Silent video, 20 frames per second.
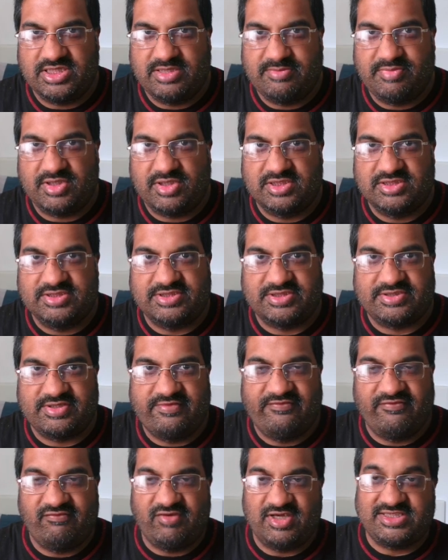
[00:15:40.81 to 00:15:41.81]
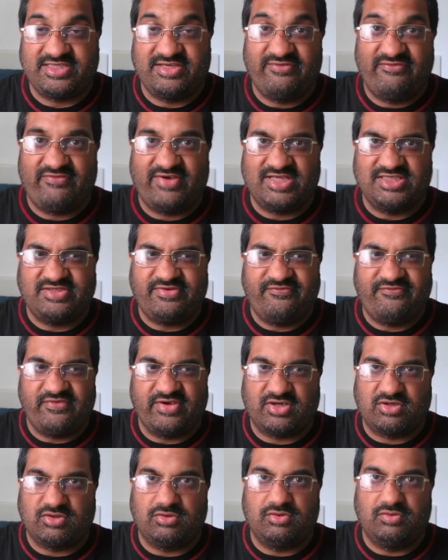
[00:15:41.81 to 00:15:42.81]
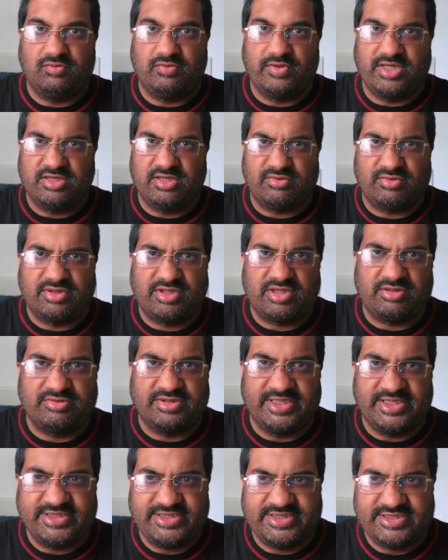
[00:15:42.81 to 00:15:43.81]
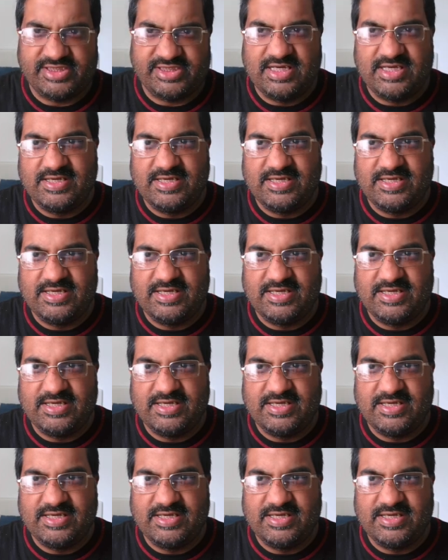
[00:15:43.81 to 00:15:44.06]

because wrestling fans are fickle. We all know this.